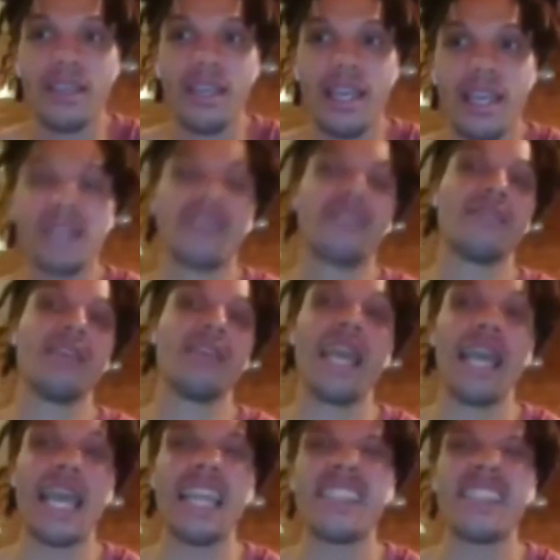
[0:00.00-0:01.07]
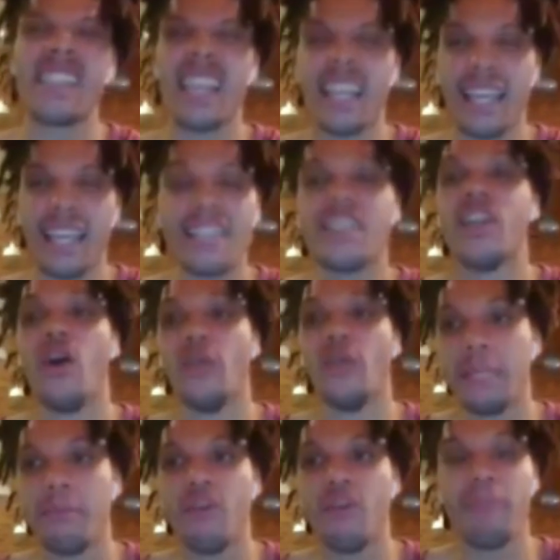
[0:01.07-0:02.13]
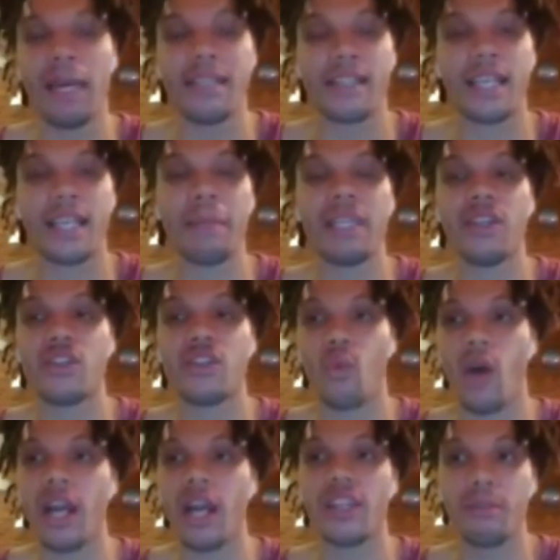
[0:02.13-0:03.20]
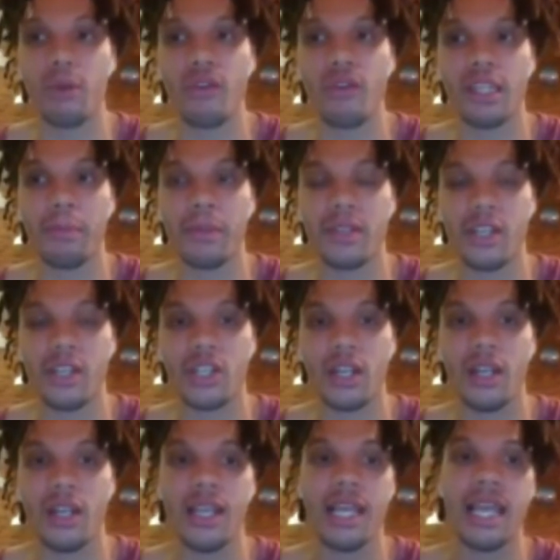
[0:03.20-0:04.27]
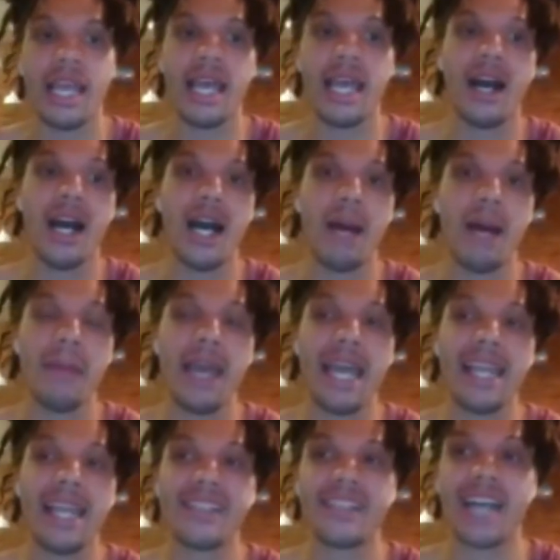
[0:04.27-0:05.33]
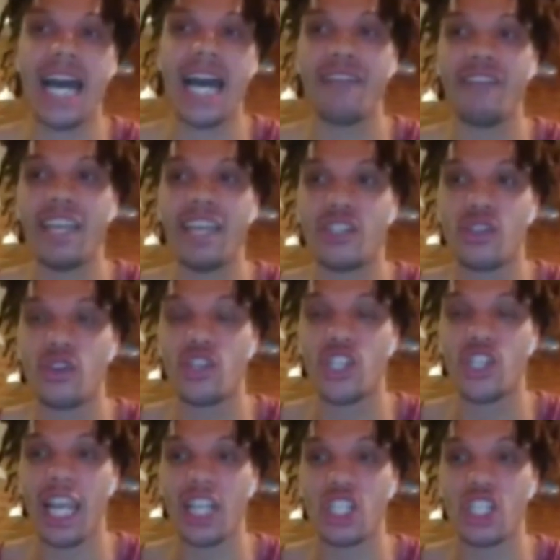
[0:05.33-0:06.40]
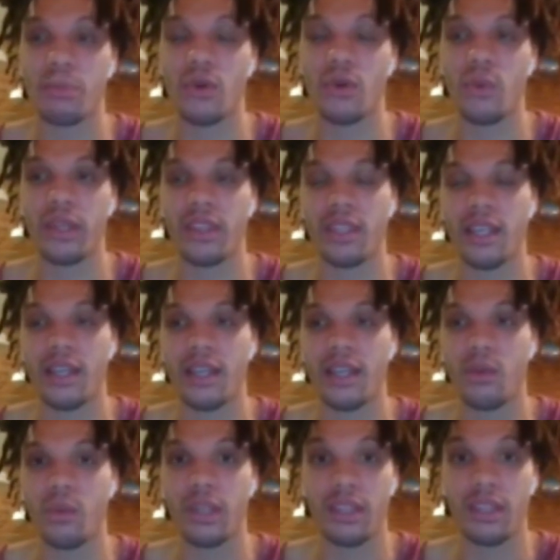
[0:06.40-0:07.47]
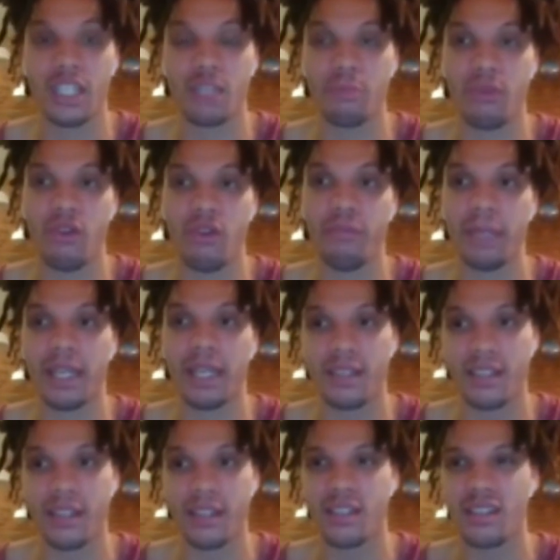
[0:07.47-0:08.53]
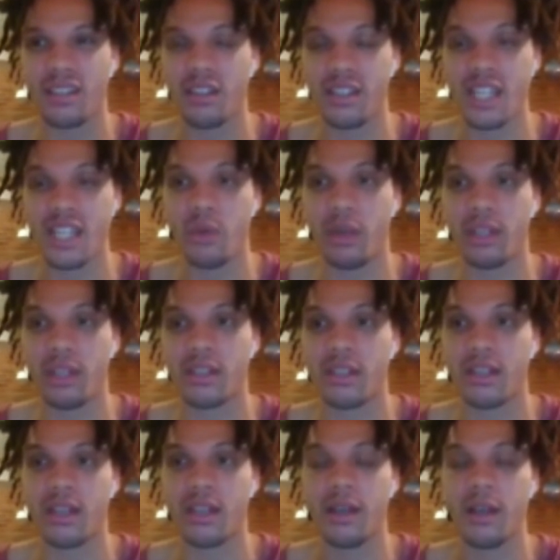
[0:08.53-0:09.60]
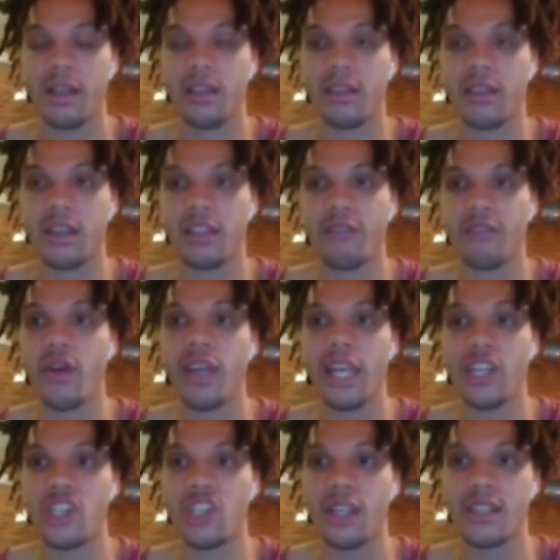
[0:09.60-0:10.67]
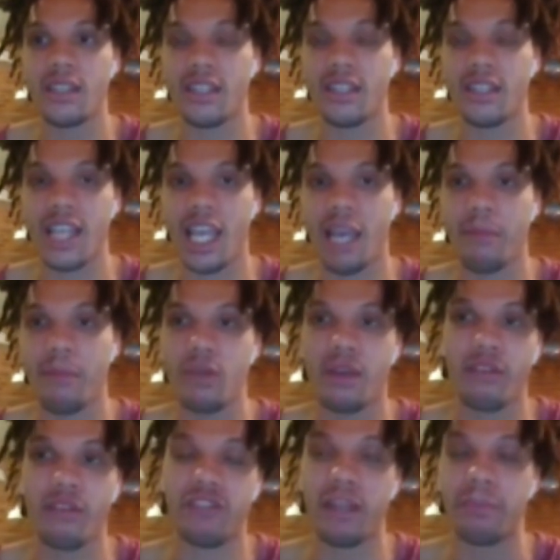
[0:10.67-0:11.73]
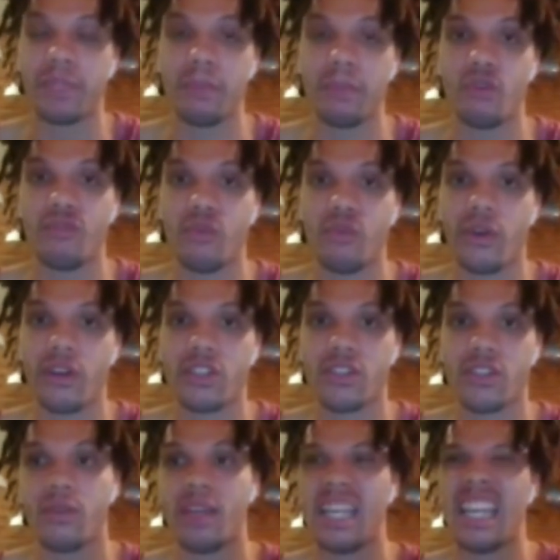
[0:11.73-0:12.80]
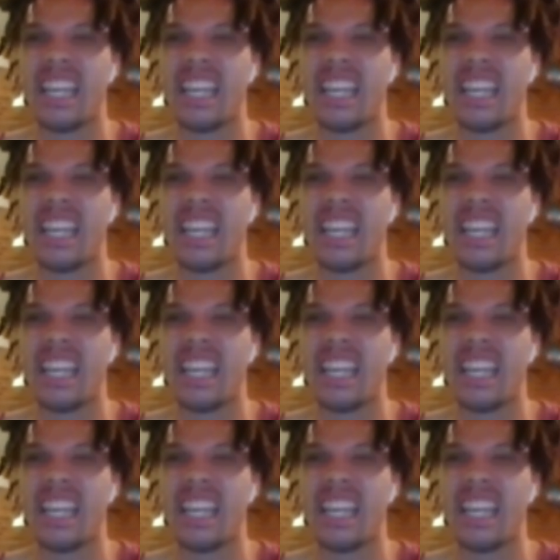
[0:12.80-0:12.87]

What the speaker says: It's an only move, basically. I mean, there's one other move in the position, and it's kind of interchangeable with this move, because the sequence, the variation is the same. You can flip the move order. So